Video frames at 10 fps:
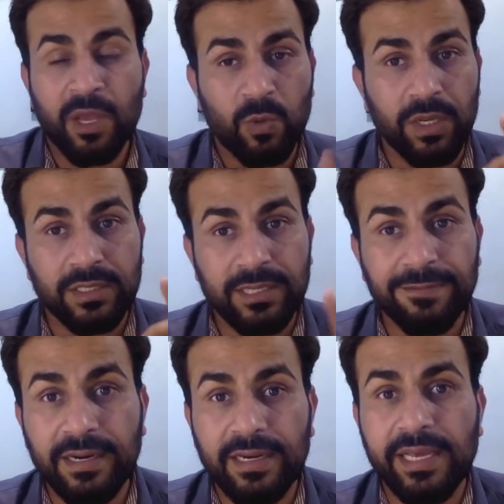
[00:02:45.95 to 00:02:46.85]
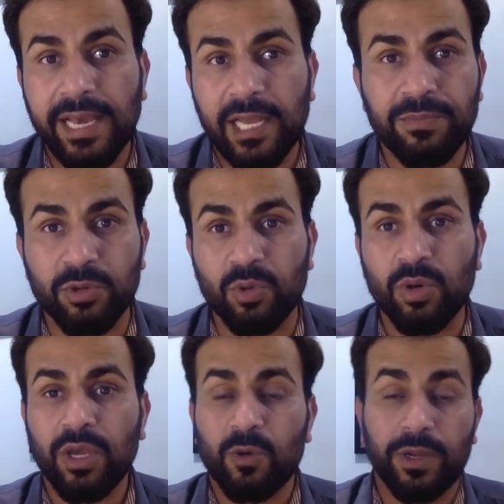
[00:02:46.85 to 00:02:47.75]
will definitely help you
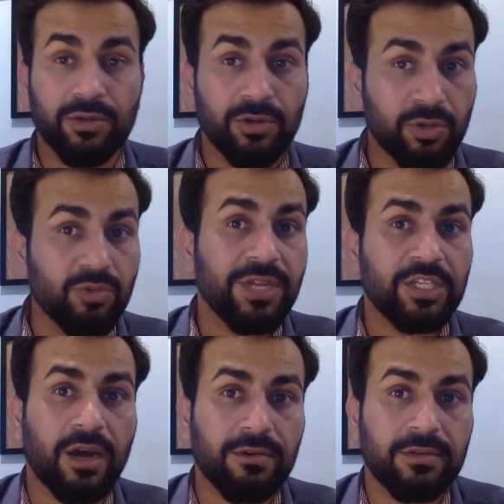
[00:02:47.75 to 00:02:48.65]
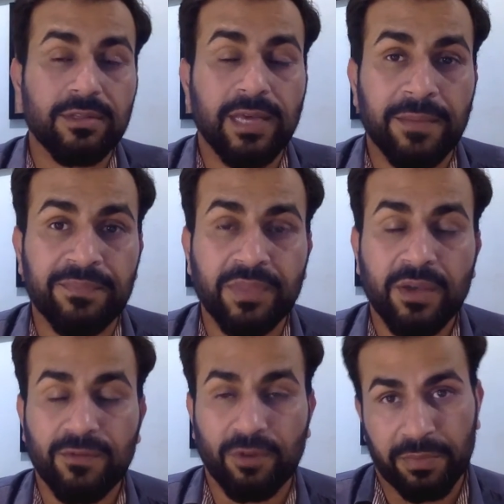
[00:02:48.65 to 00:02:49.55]
when you do reach out to them
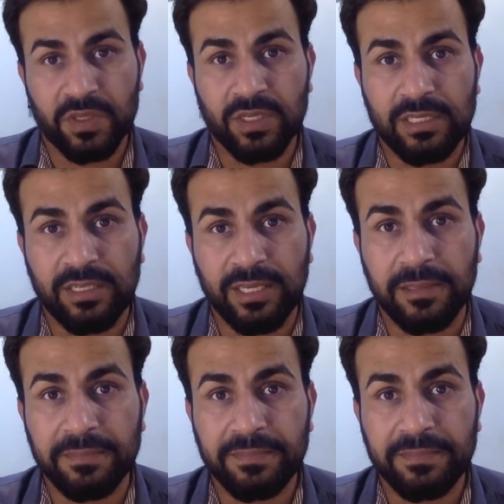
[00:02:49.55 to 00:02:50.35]
for a business deal